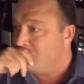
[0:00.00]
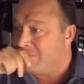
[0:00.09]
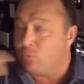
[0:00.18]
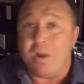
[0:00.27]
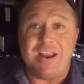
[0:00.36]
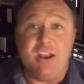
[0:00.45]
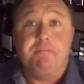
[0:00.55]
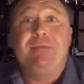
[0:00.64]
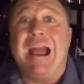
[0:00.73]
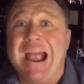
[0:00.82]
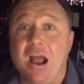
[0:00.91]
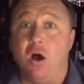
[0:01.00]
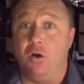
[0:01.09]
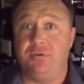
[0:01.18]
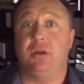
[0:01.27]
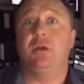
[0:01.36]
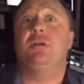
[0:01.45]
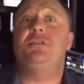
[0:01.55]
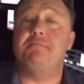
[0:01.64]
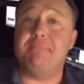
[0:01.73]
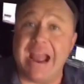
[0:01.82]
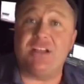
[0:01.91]
ready to pound
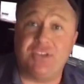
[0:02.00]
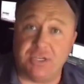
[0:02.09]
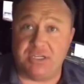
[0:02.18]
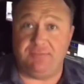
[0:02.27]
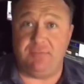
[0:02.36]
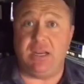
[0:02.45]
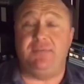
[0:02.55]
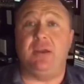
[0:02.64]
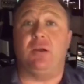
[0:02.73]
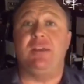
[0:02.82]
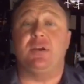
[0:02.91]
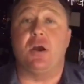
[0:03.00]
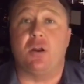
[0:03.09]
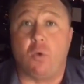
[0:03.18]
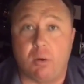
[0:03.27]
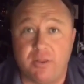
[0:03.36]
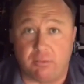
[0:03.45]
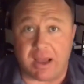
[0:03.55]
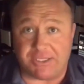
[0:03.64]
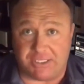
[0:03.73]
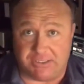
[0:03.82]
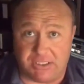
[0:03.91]
Damascus if need be, or even go to war with the
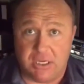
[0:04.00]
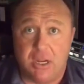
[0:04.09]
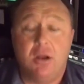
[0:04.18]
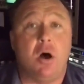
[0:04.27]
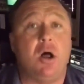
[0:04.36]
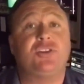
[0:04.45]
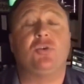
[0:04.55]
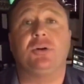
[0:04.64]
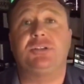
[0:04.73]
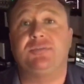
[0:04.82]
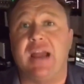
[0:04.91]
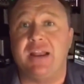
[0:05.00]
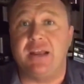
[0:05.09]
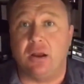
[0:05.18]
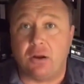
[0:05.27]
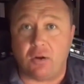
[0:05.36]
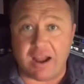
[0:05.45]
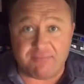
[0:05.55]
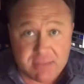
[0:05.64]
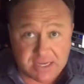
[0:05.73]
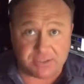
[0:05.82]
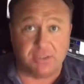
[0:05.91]
Russians. All sorts of anti-aircraft
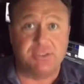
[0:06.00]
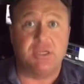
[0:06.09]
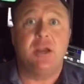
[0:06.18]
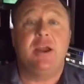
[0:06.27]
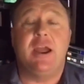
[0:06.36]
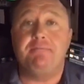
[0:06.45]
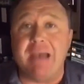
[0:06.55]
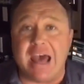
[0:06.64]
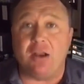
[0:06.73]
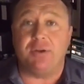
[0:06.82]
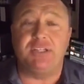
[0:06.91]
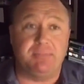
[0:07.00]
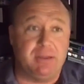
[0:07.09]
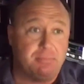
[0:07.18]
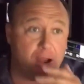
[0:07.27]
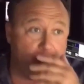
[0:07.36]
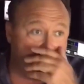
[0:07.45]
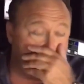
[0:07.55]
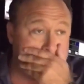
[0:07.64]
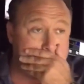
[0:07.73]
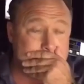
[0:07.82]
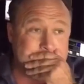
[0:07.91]
missiles and batteries have been brought
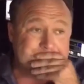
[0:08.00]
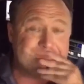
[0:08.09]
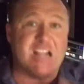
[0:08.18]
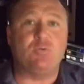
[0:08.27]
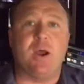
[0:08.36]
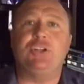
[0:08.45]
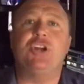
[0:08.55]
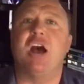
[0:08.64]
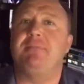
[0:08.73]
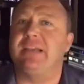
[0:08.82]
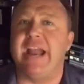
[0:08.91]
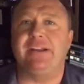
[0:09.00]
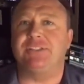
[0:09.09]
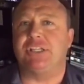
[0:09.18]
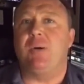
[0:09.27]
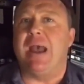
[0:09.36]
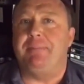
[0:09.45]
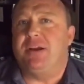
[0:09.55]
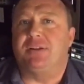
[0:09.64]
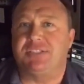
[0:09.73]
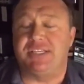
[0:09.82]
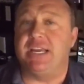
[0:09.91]
in. That's why John McCain is so happy
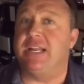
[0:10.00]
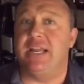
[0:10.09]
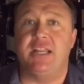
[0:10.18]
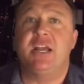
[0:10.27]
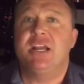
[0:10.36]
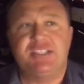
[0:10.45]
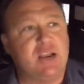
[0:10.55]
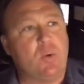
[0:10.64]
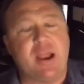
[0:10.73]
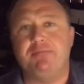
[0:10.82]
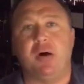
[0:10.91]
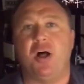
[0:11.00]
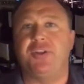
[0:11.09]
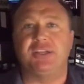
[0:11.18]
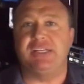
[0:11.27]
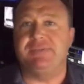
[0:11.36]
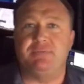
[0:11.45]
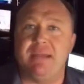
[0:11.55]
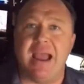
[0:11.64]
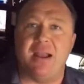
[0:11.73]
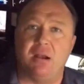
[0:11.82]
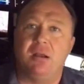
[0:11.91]
on CNN, saying Rand Paul doesn't even
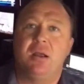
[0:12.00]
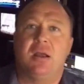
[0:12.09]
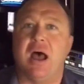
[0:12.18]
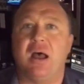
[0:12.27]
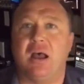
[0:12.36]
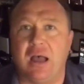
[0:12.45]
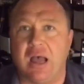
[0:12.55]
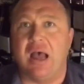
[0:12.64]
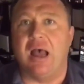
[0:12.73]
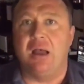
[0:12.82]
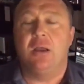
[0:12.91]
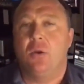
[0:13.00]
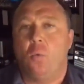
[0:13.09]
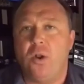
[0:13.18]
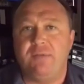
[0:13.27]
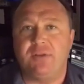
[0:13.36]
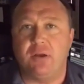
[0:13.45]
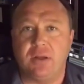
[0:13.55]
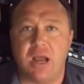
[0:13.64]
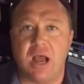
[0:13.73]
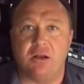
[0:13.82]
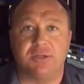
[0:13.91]
matter. Ha, ha, ha. We don't have to go to
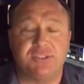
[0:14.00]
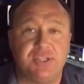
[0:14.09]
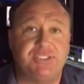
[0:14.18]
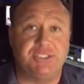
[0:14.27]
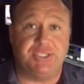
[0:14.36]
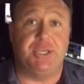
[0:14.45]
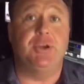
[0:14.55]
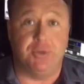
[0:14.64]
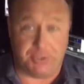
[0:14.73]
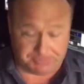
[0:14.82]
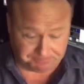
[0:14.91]
Congress. This is huge.